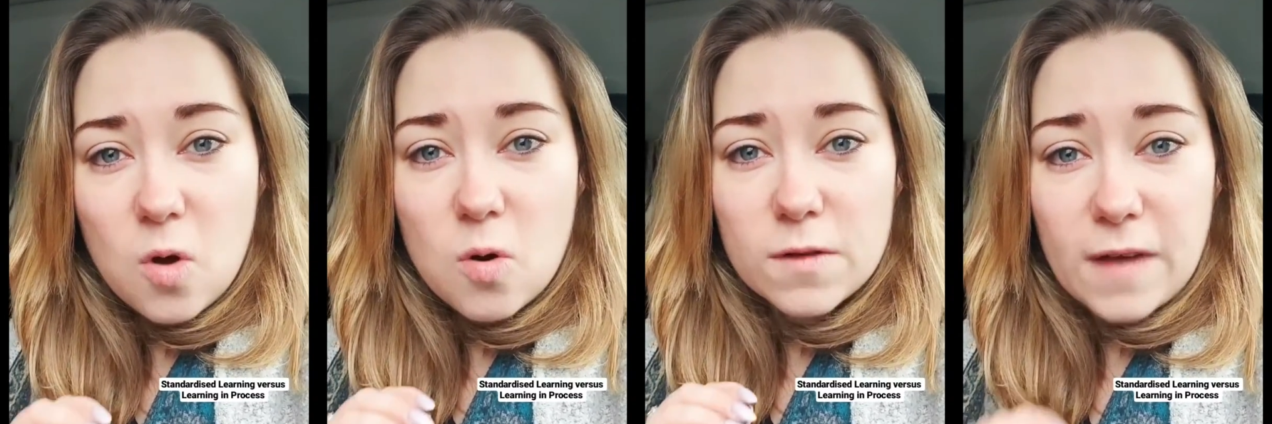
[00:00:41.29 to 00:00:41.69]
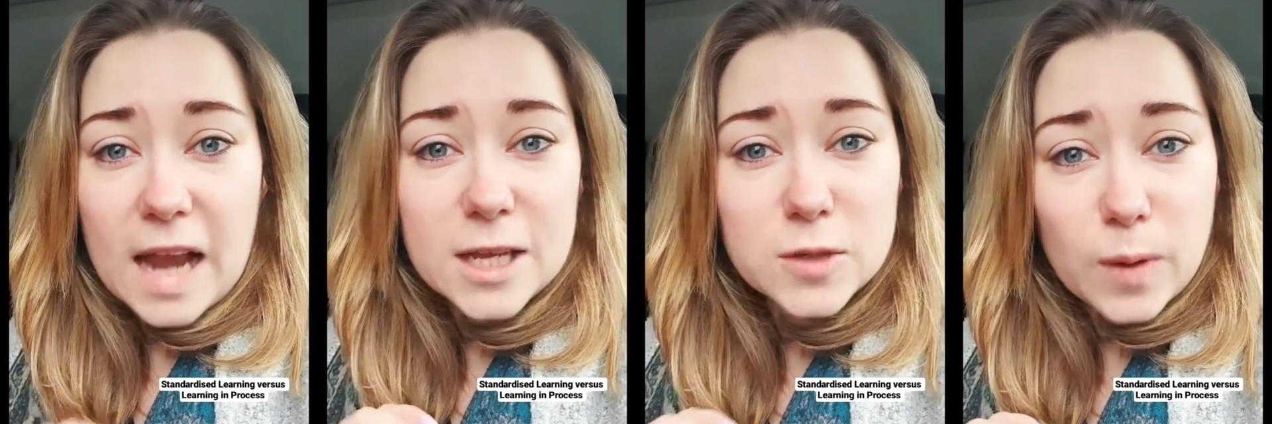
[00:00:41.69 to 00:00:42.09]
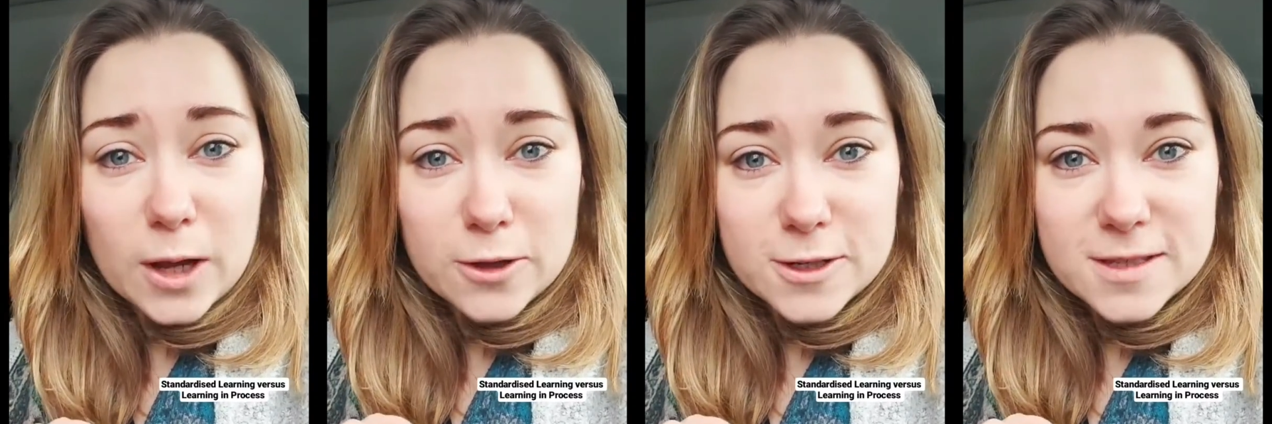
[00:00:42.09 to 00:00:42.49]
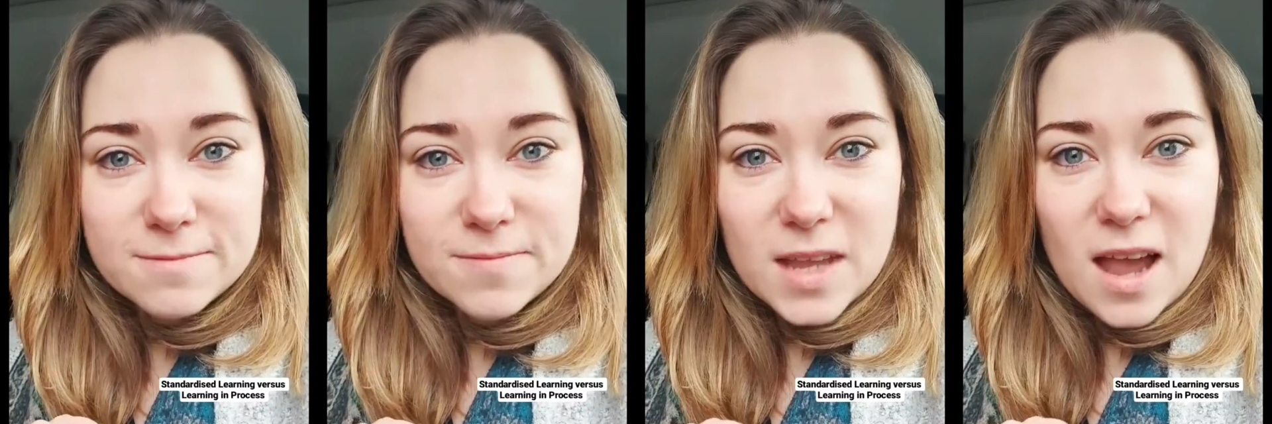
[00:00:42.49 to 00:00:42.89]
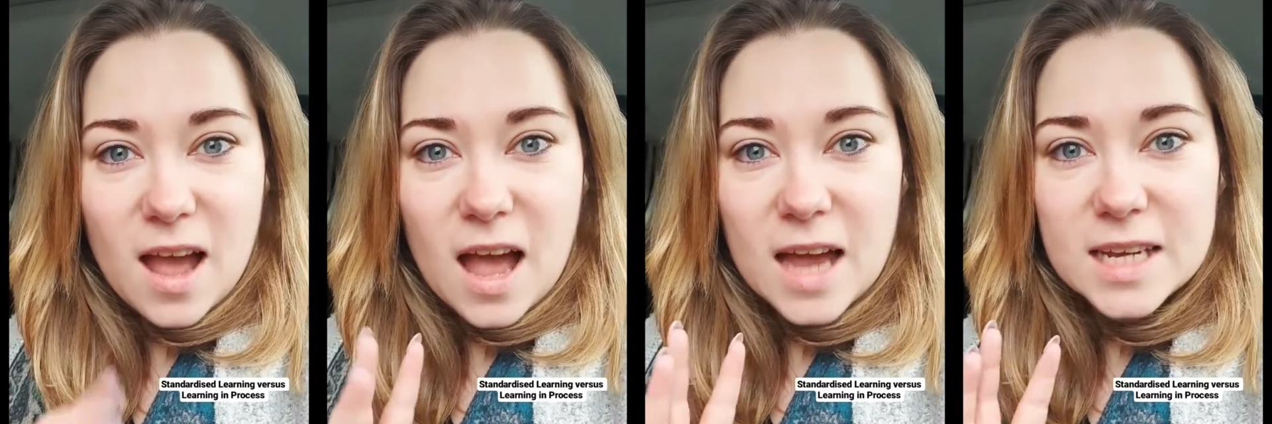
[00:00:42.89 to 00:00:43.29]
or valued by others.
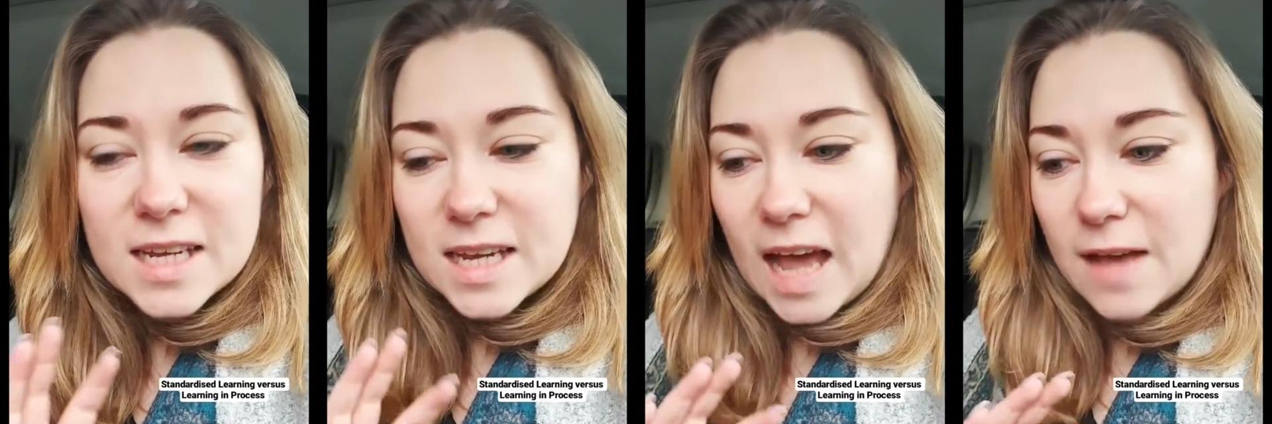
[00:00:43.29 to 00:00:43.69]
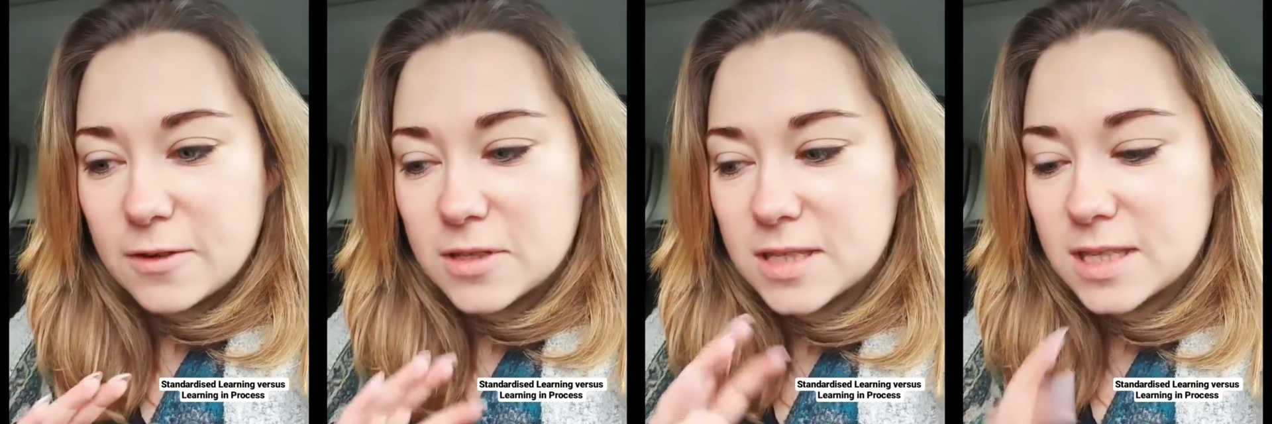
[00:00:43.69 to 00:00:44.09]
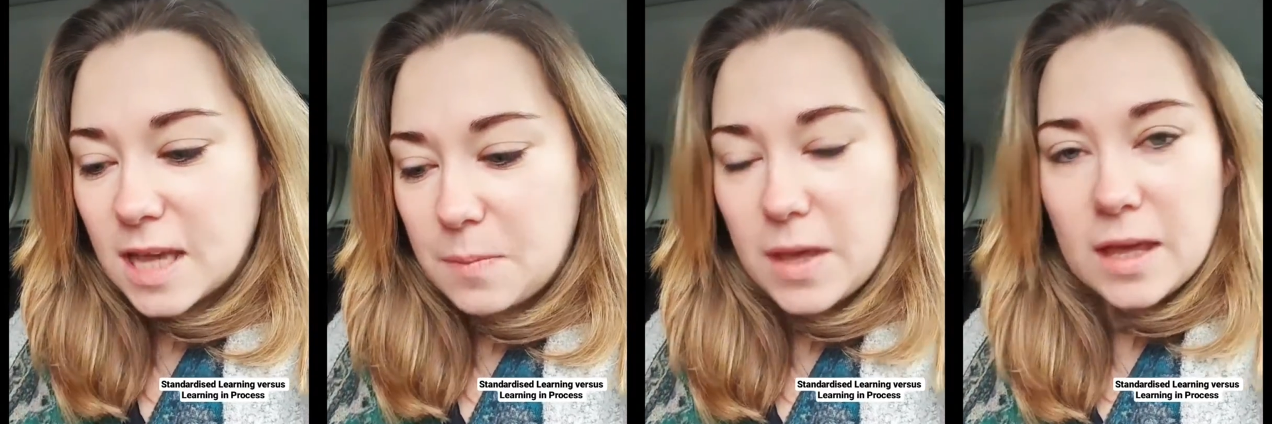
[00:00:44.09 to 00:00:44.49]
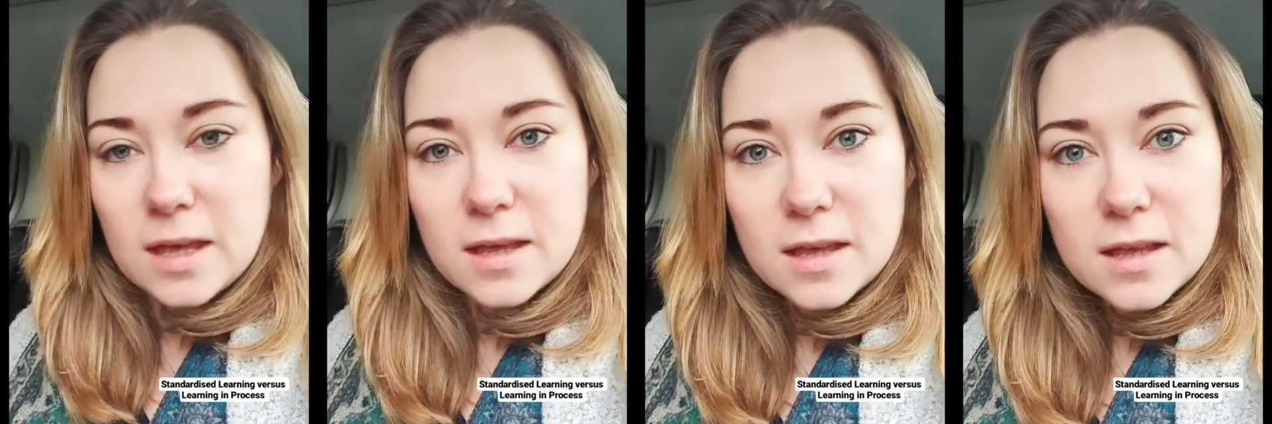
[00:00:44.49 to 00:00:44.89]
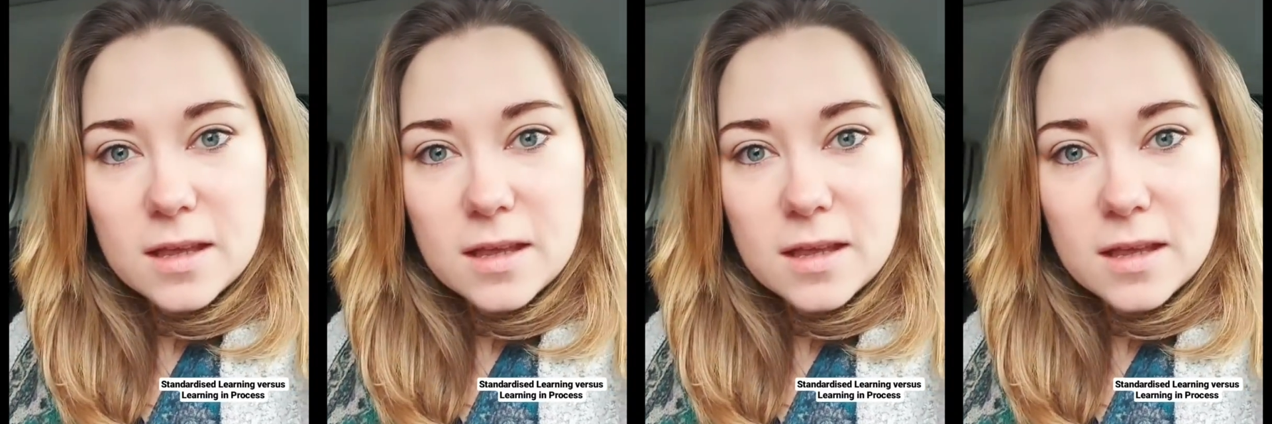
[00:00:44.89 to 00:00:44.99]
And it can have us skipping